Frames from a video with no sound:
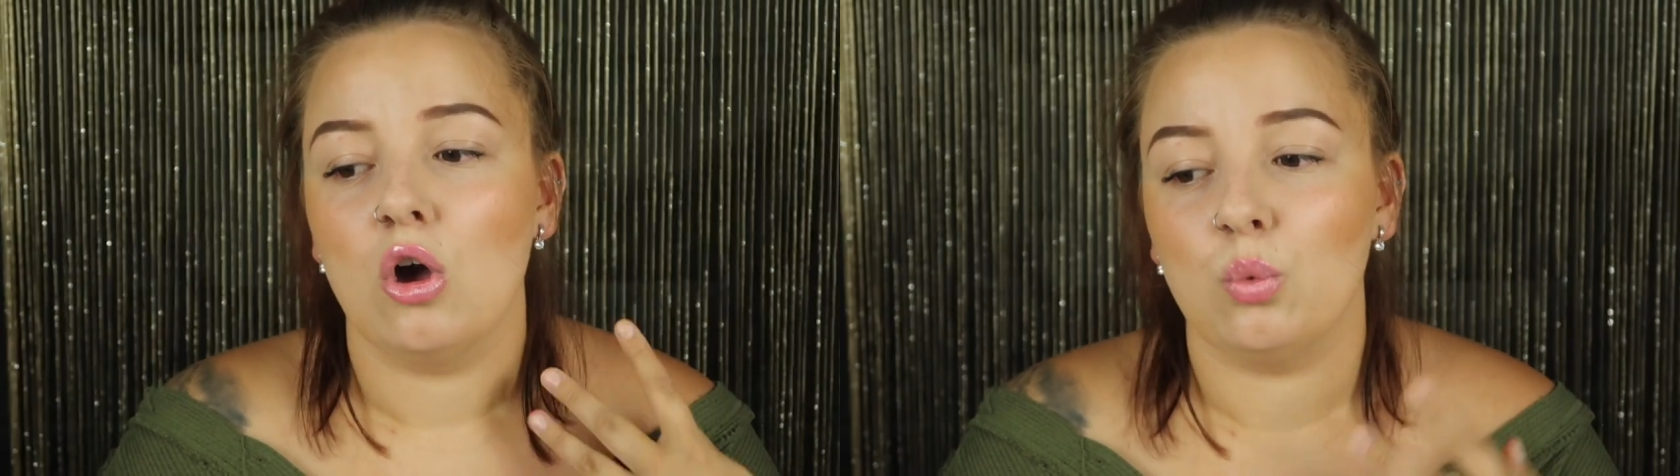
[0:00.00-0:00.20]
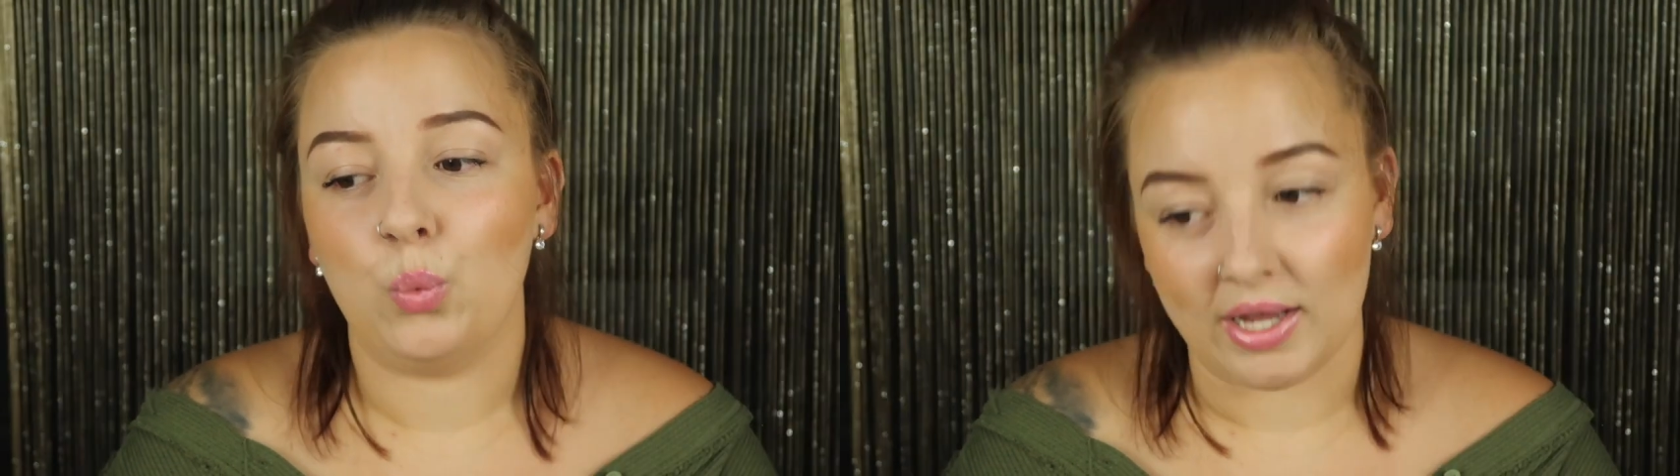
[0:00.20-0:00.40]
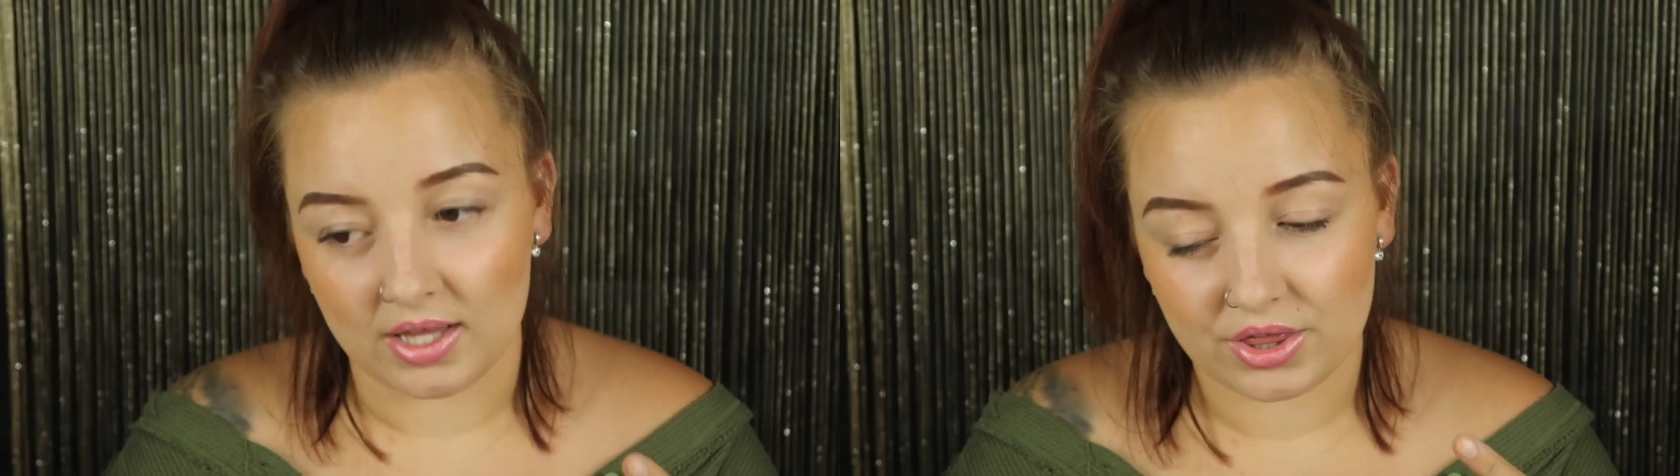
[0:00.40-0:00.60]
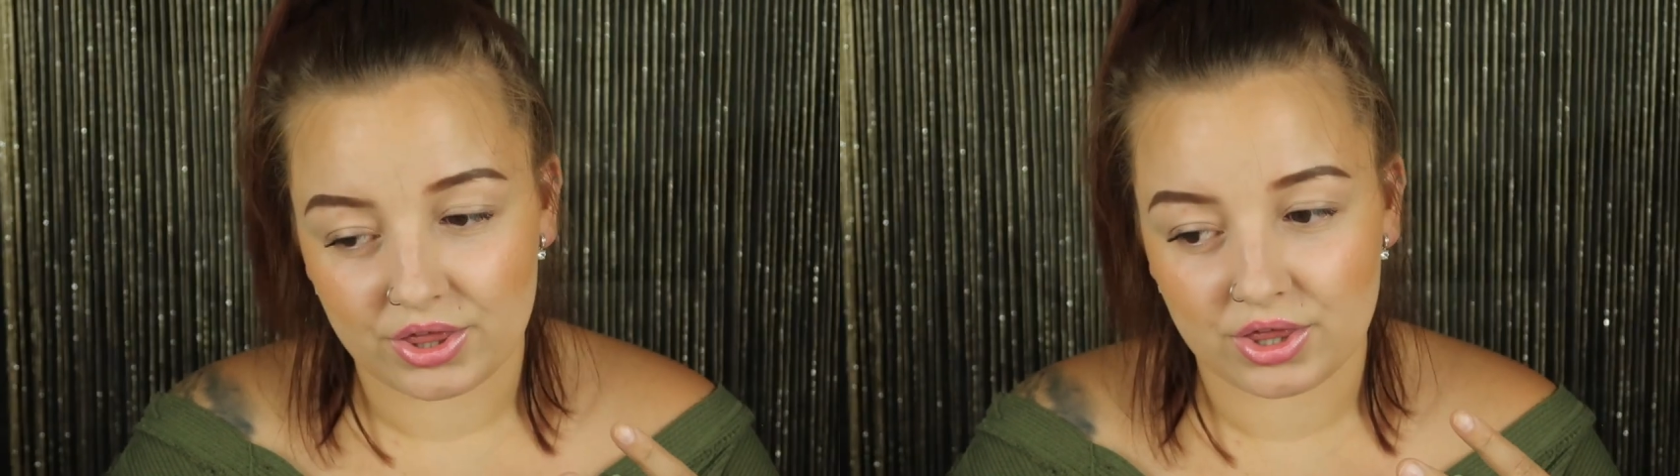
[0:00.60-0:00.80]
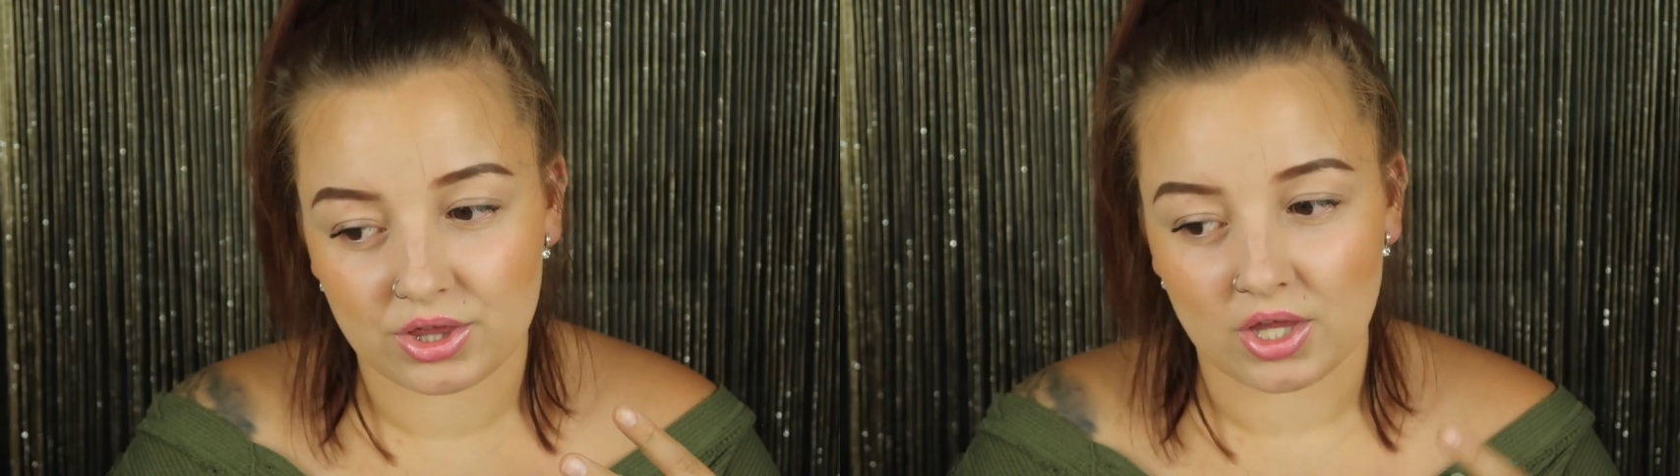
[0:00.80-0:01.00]

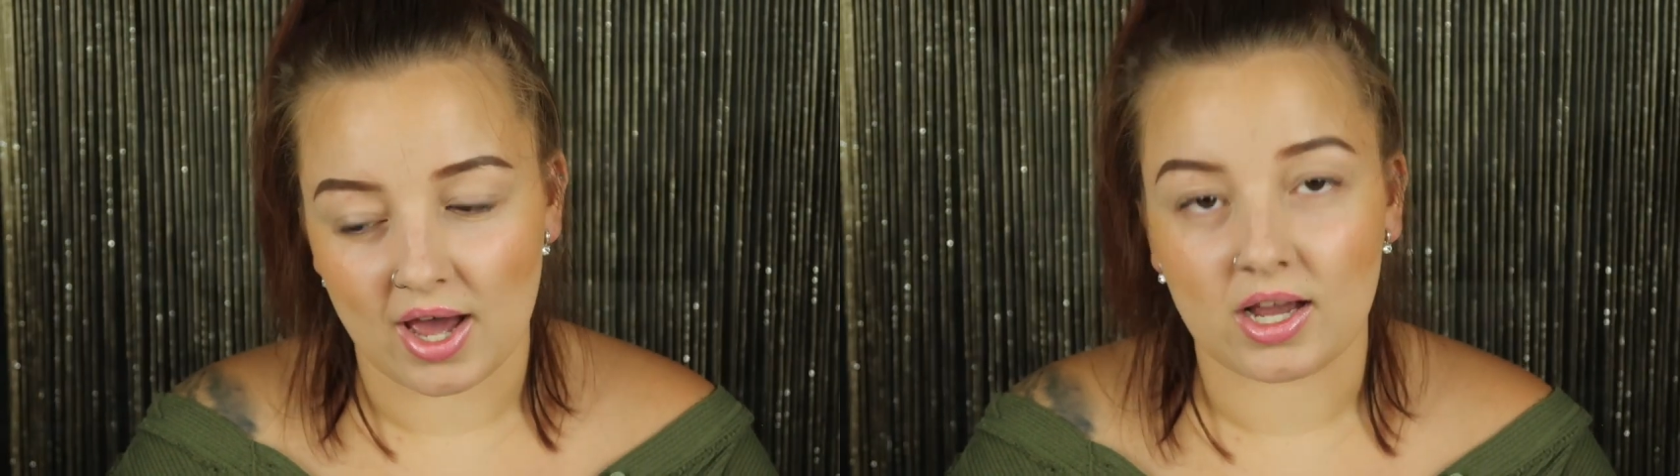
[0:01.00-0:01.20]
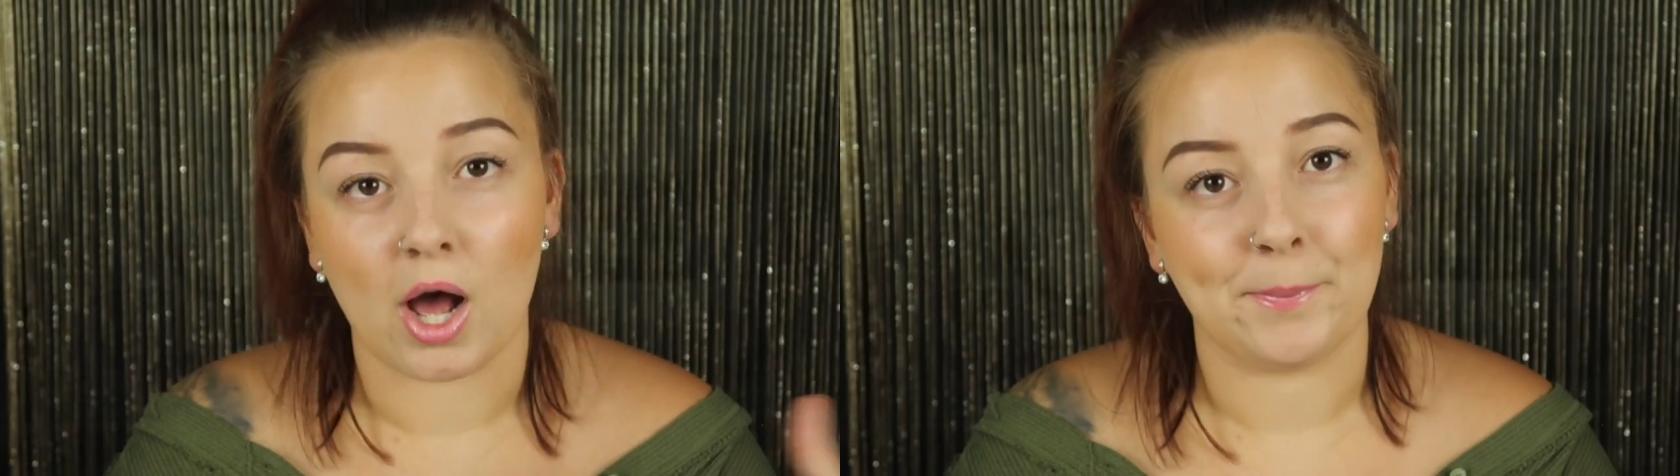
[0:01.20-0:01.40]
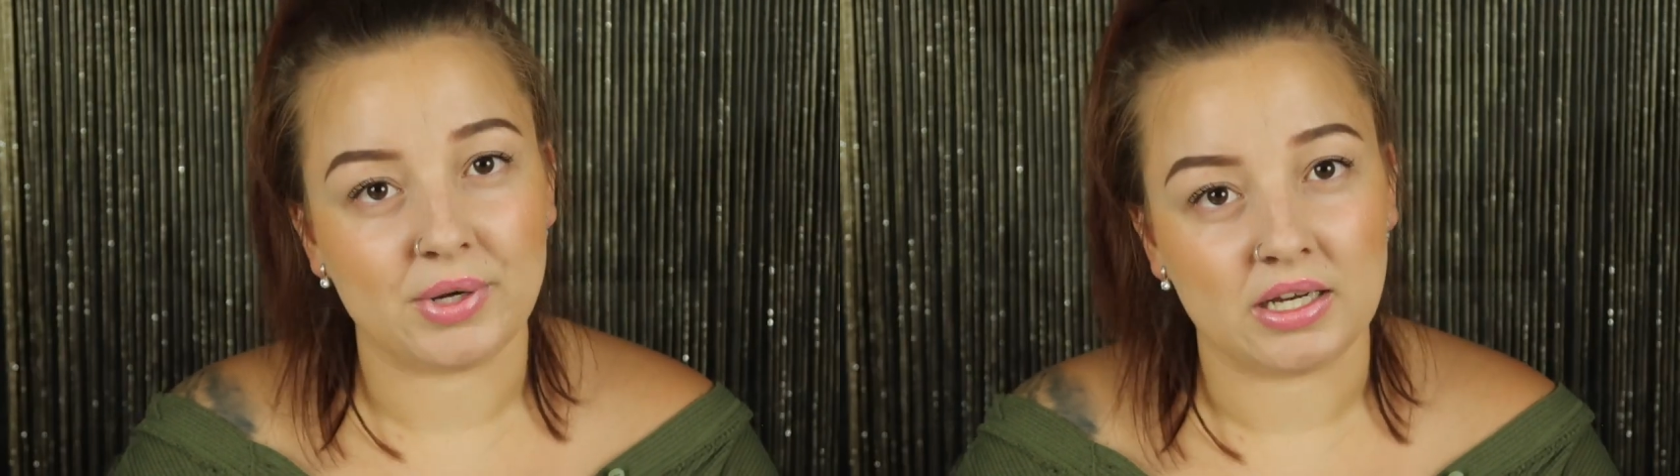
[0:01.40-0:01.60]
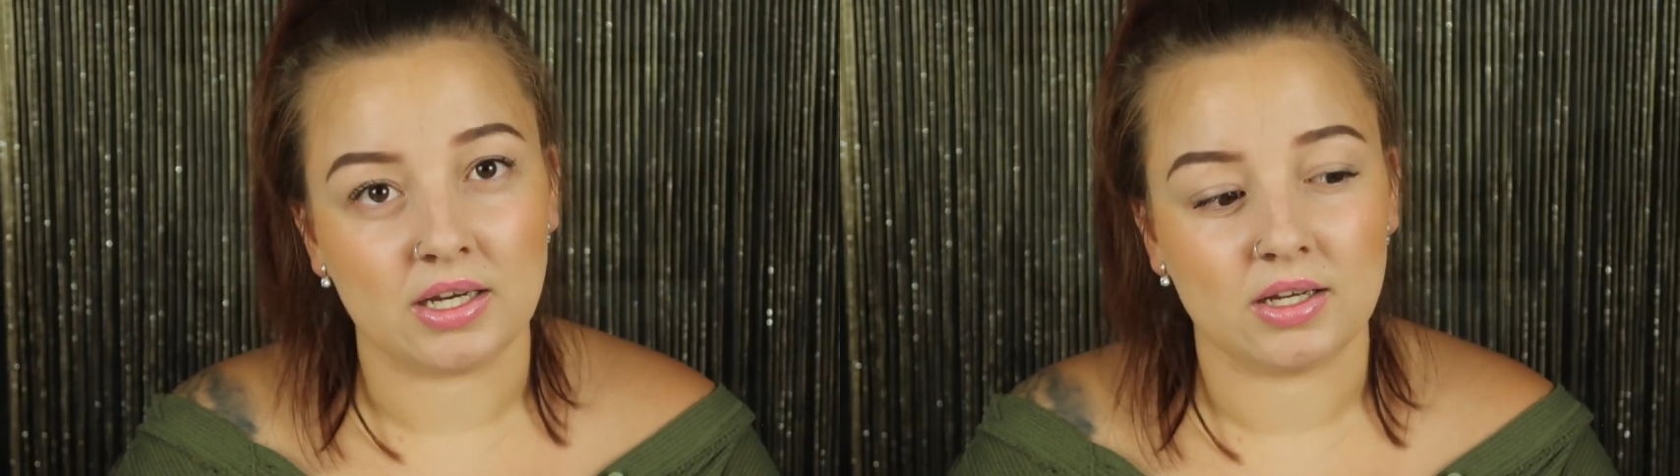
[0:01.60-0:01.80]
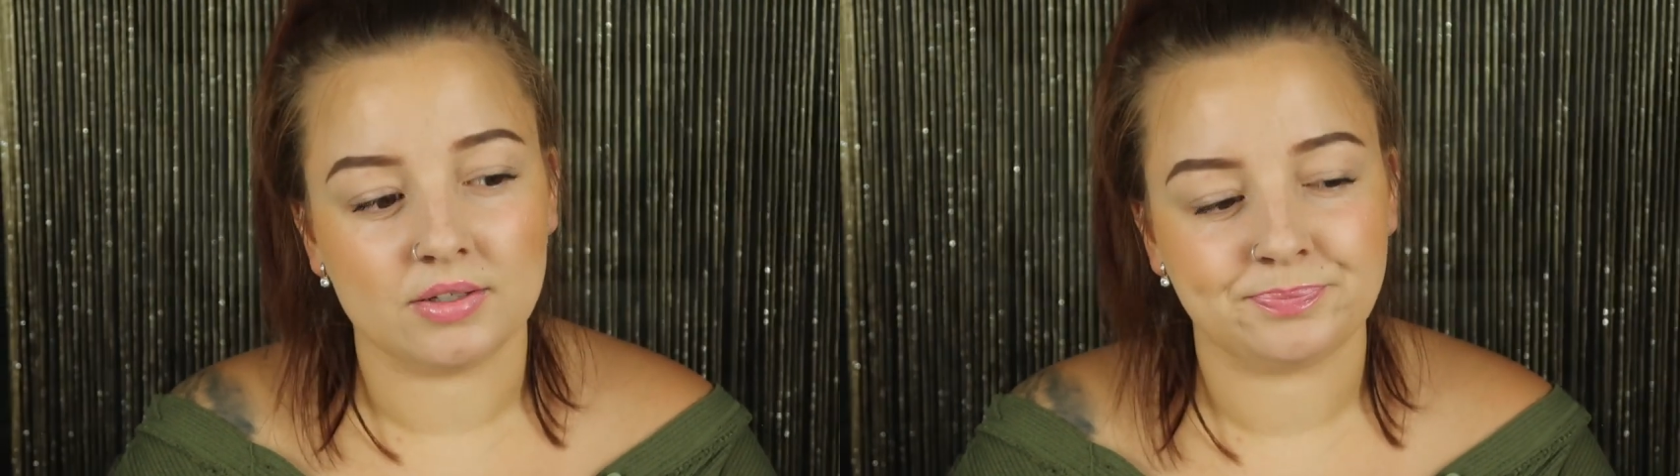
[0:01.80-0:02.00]
with a
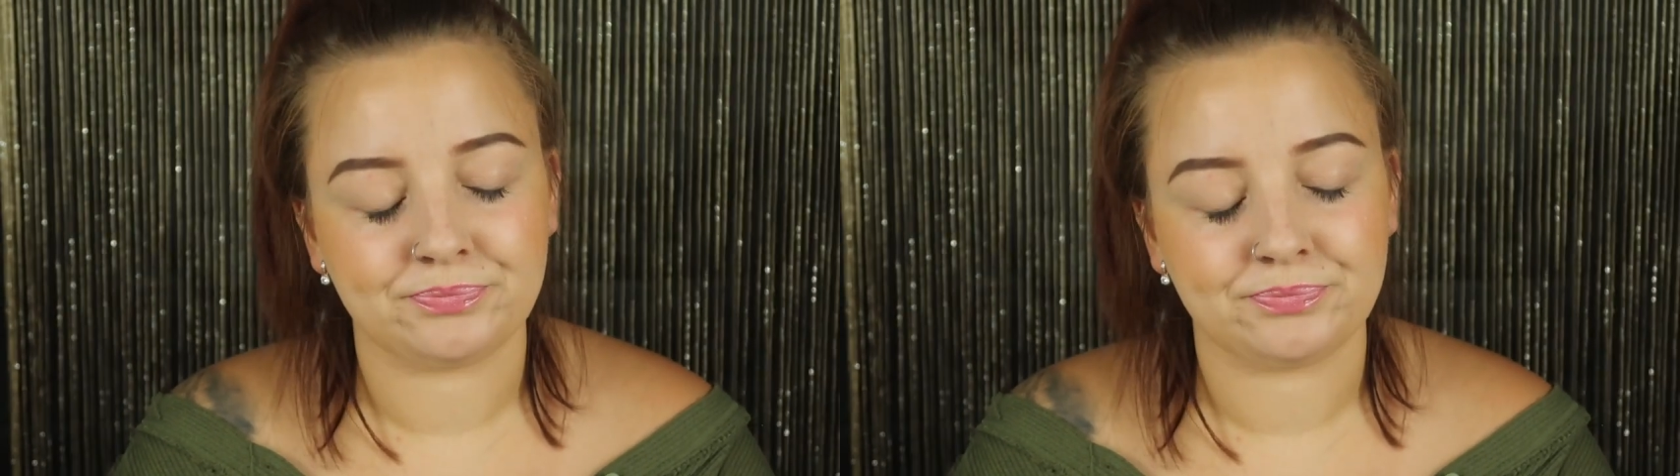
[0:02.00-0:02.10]
company.